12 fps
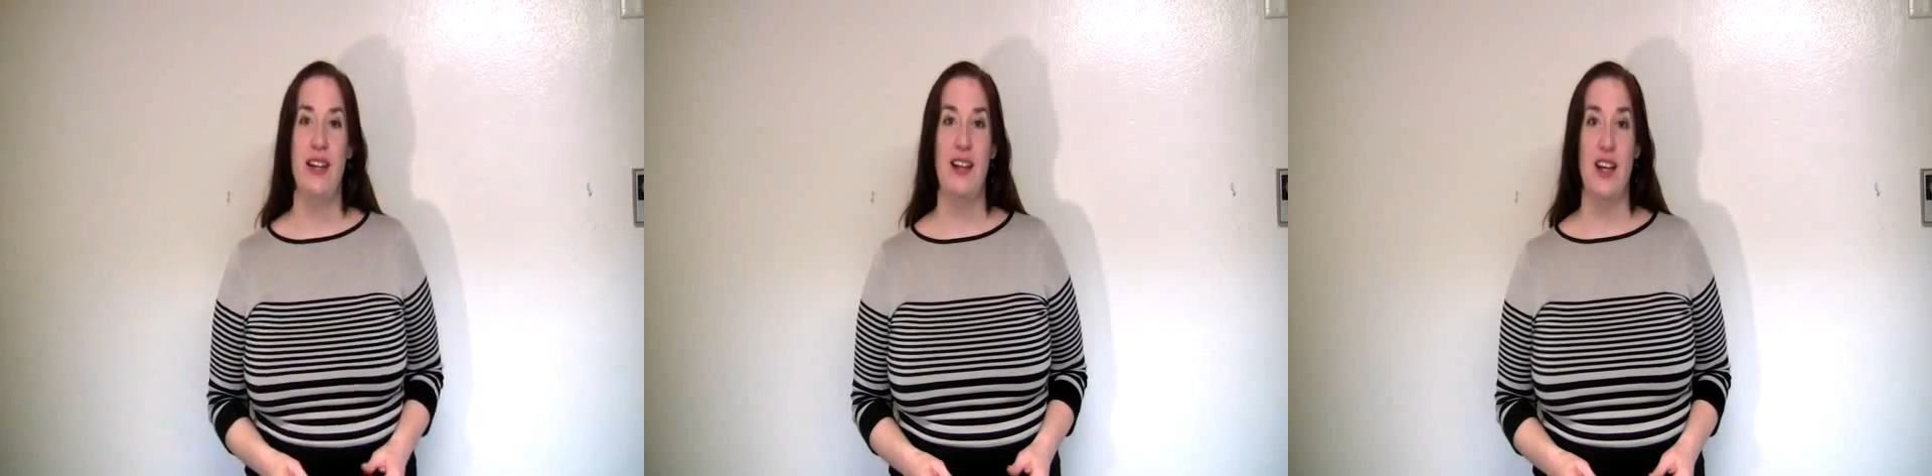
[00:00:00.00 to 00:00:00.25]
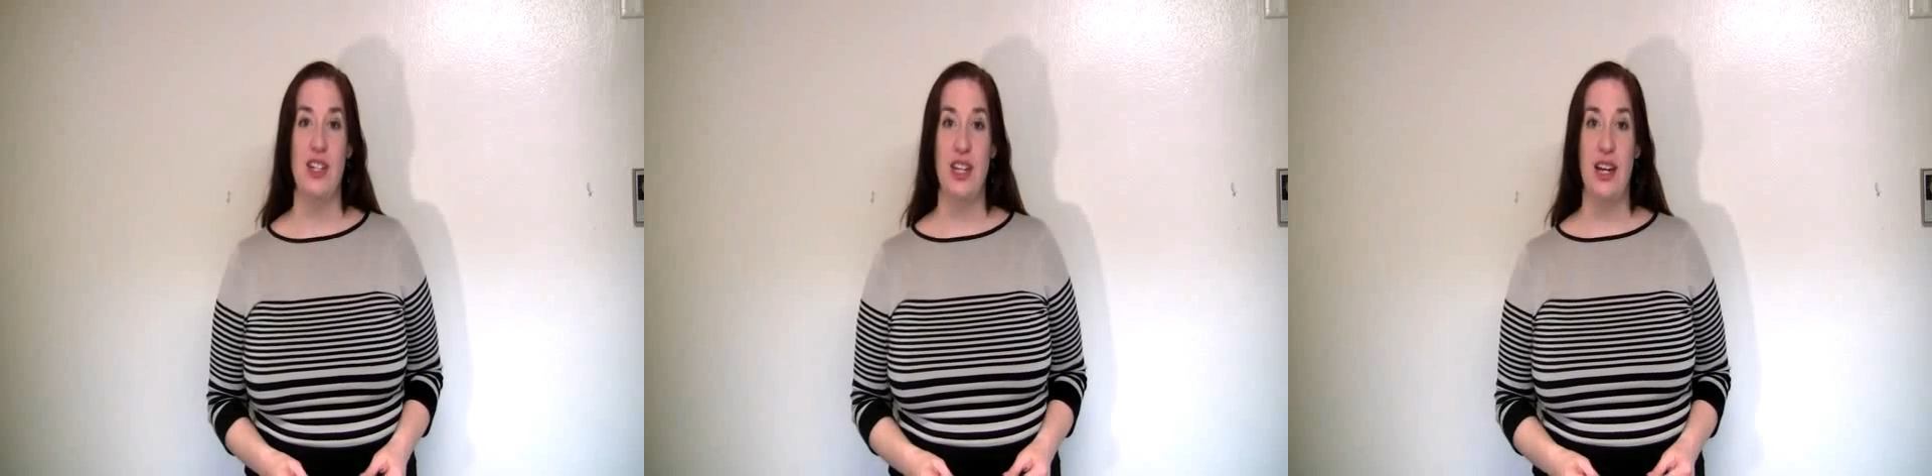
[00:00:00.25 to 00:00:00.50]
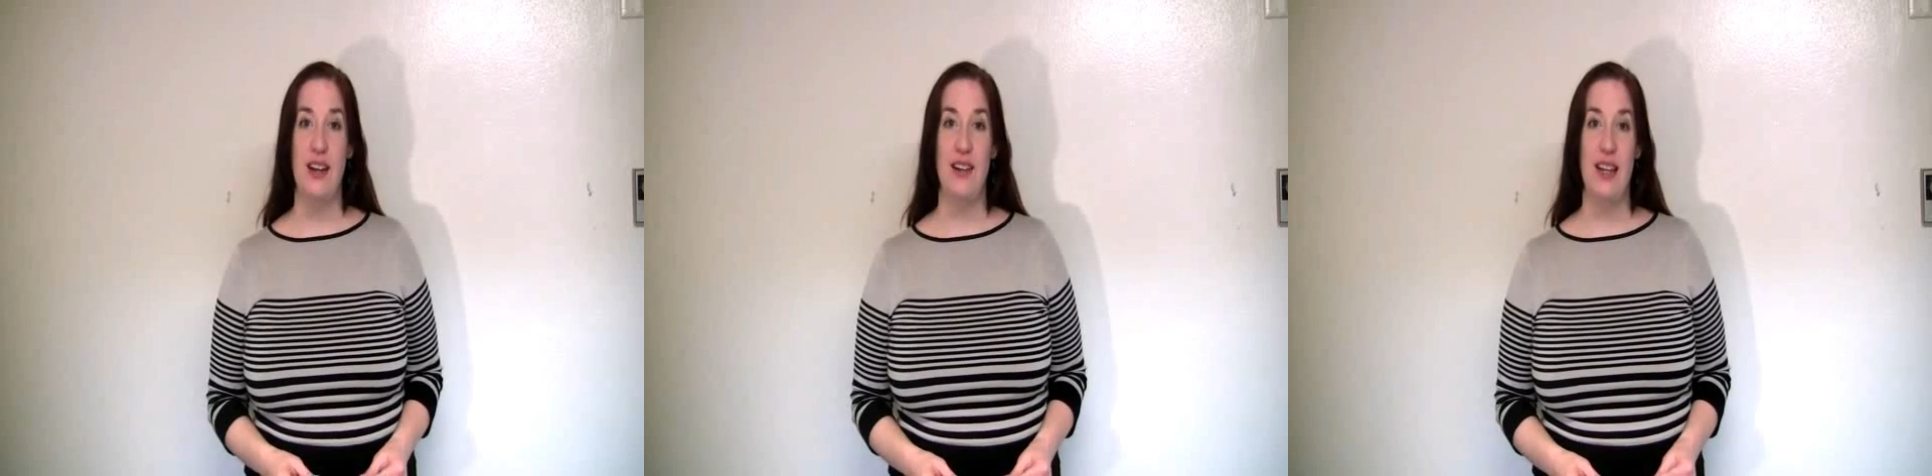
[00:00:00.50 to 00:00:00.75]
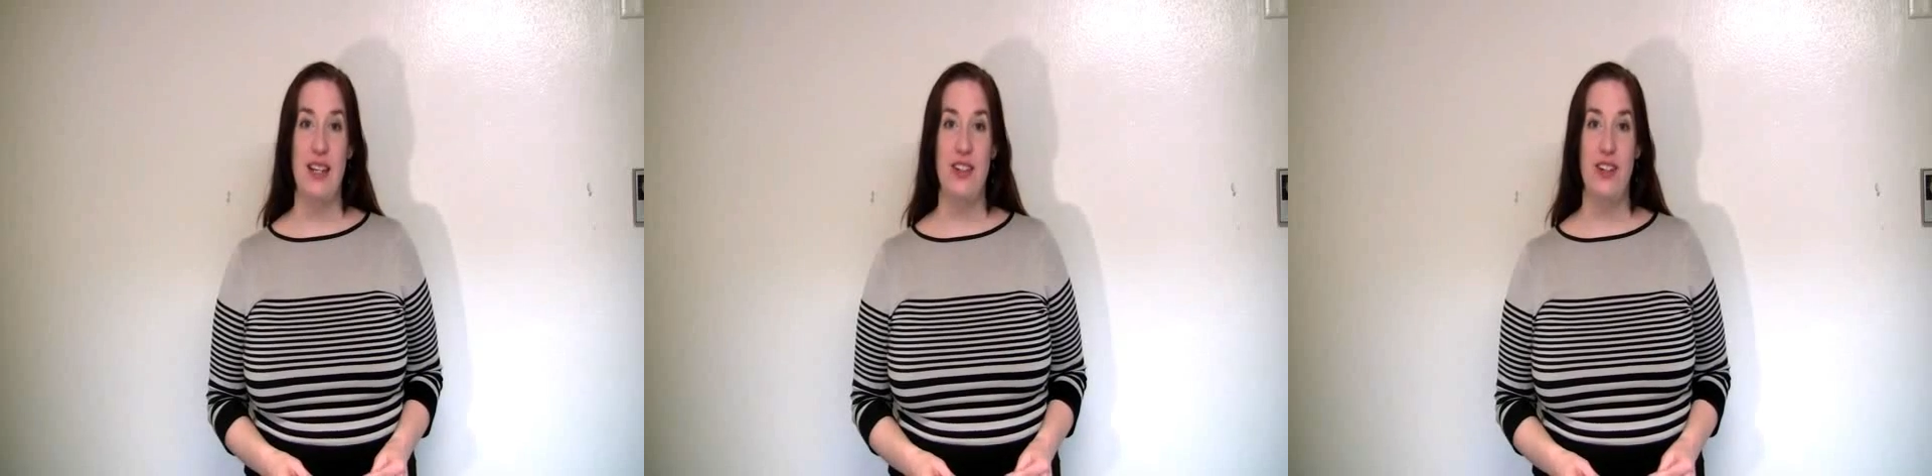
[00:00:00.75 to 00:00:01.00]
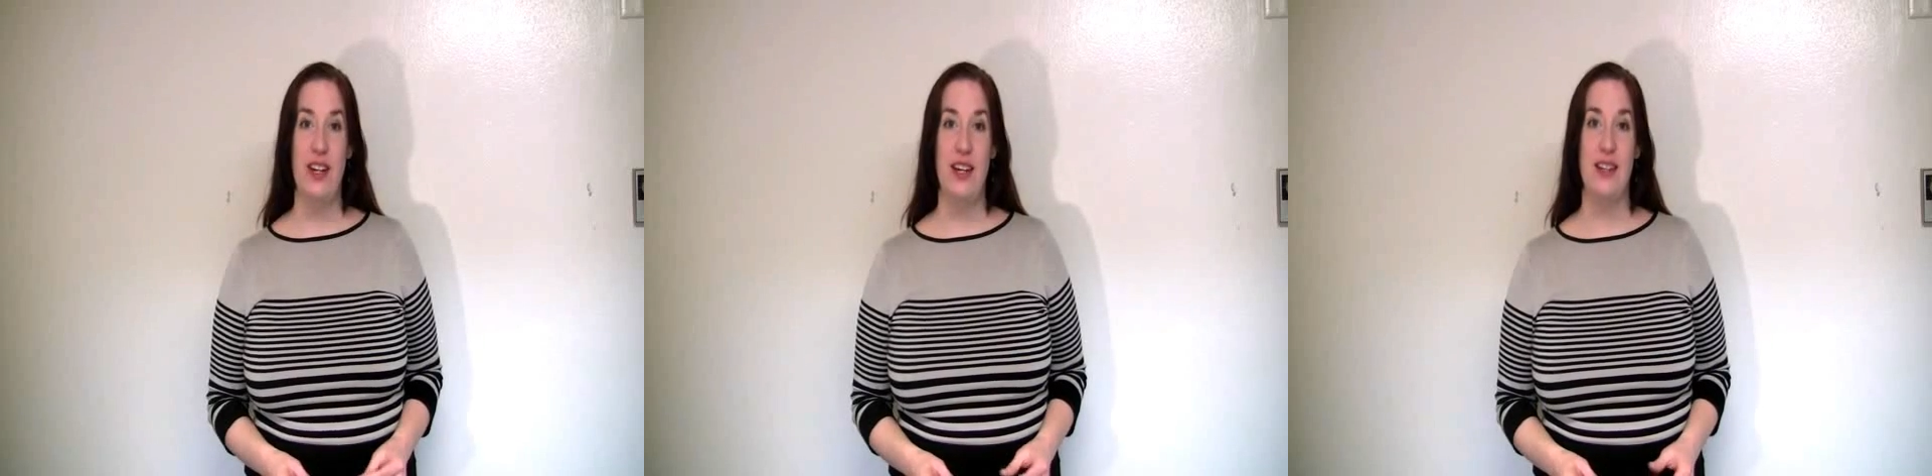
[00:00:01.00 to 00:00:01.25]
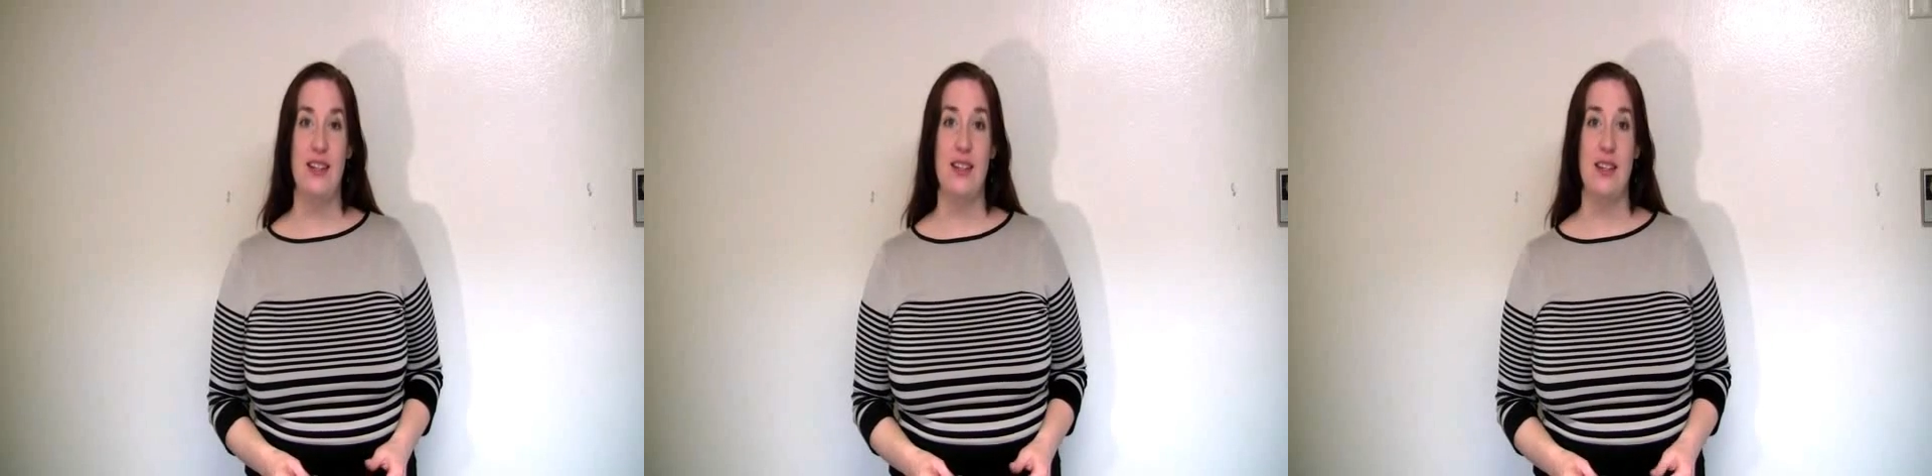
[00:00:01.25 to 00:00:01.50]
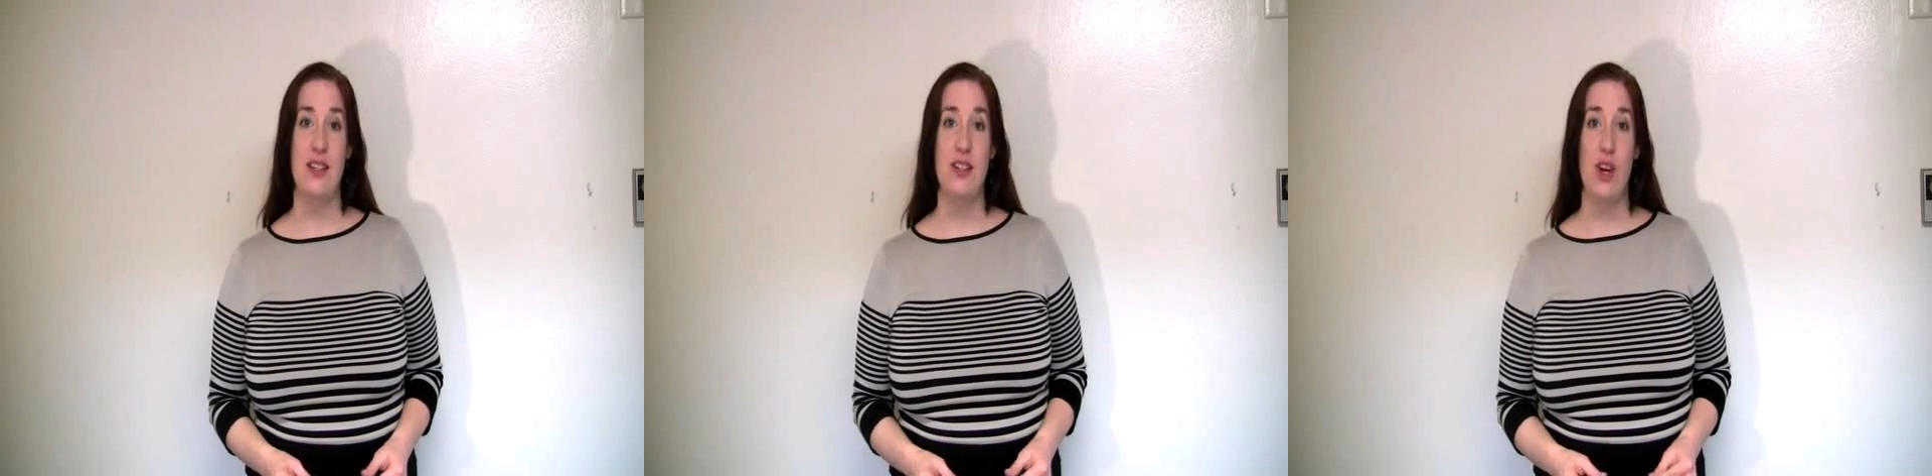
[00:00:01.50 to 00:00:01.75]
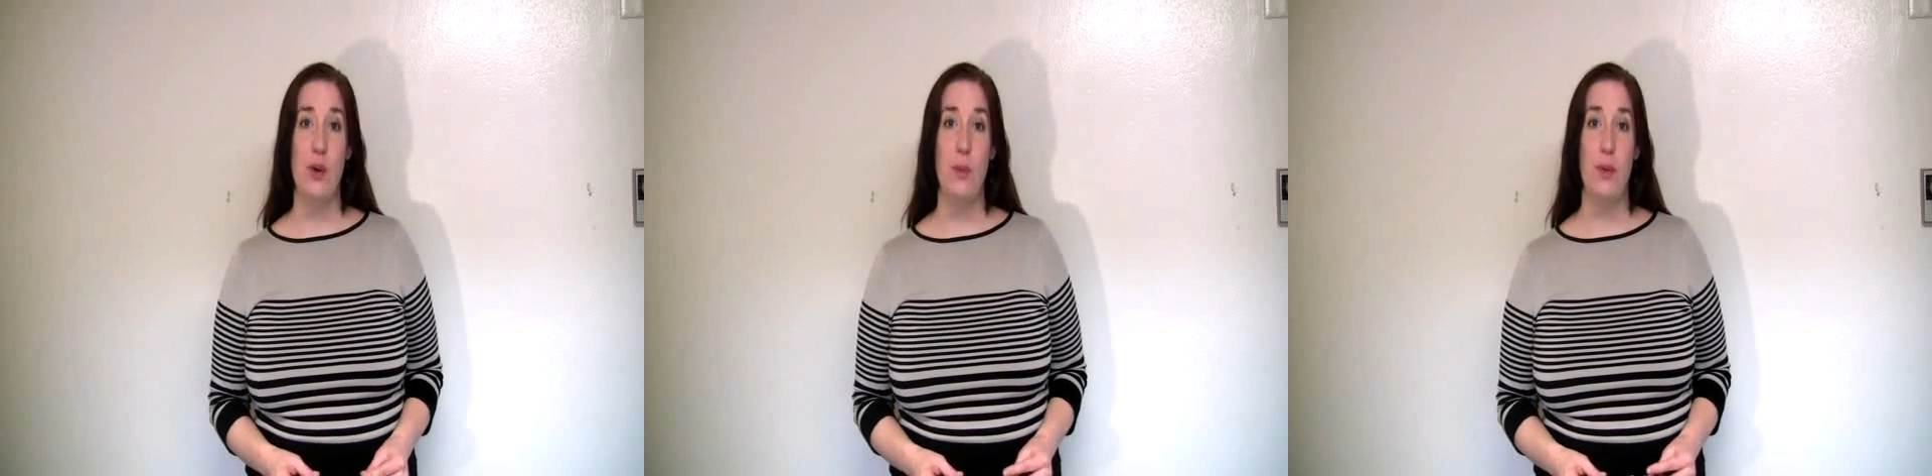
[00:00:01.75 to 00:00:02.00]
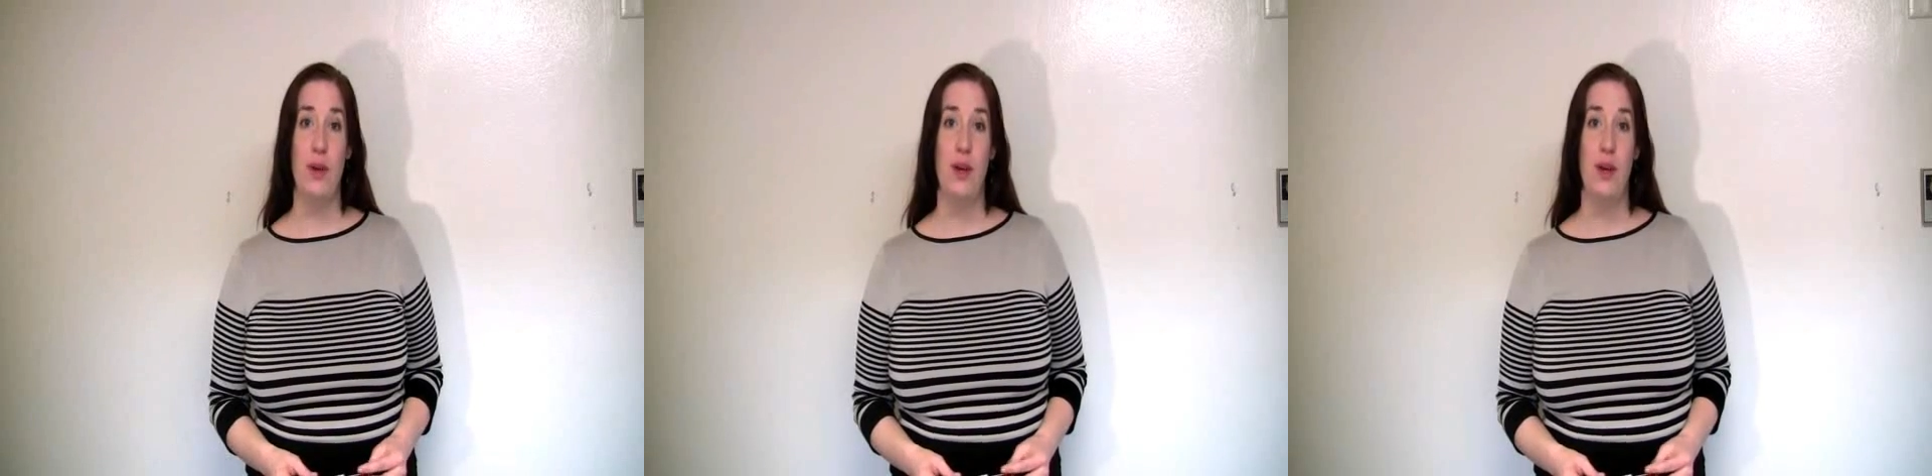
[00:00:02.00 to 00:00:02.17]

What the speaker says: logic analyzer and oscilloscope